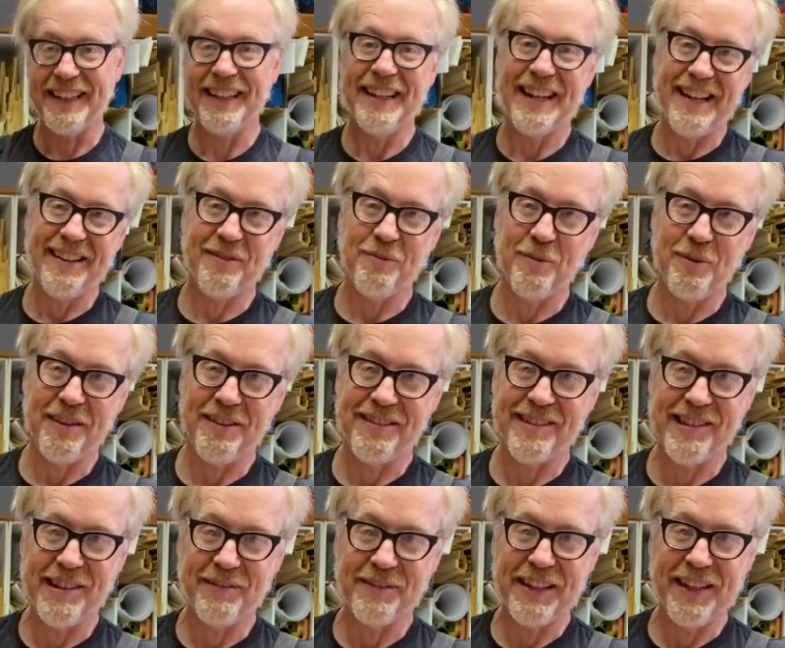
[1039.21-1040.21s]
and that's where
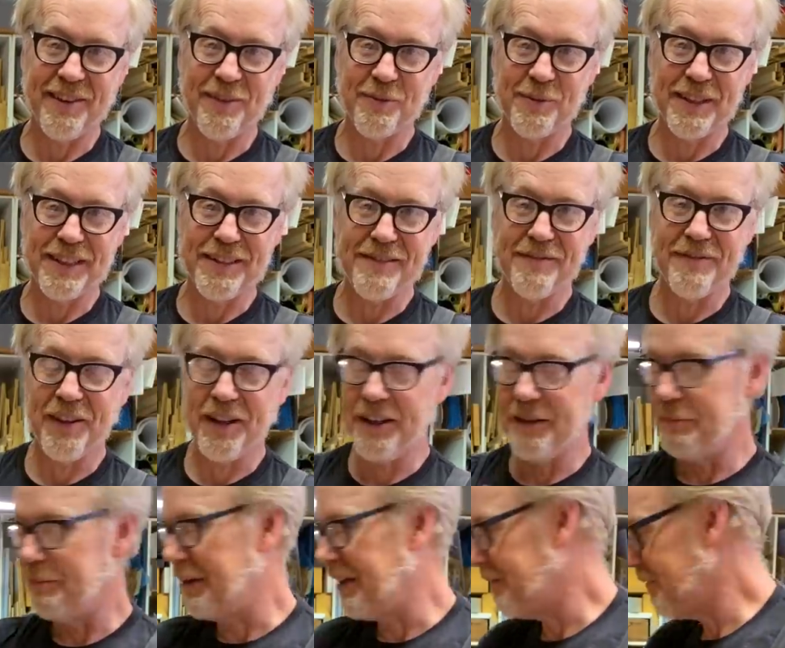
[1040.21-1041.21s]
stuff gets really
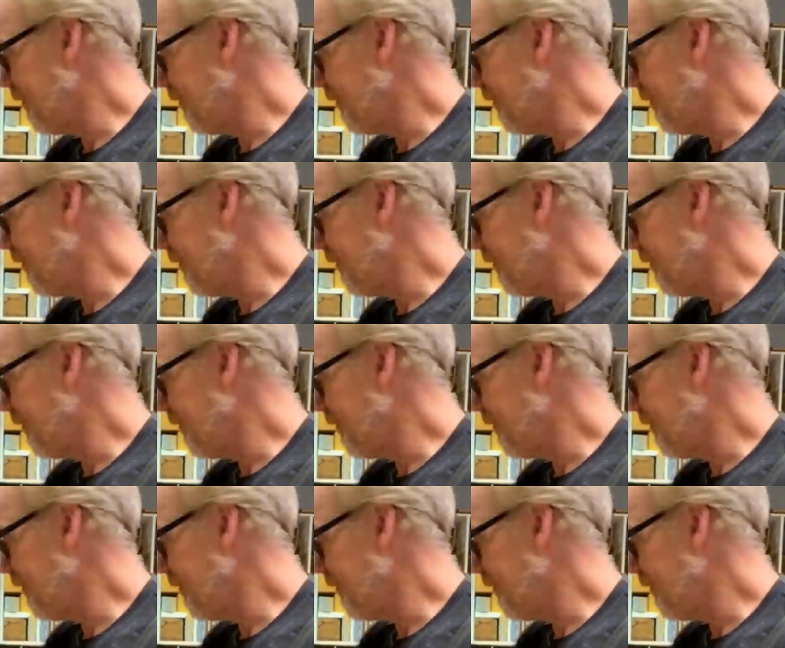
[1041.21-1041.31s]
fun. But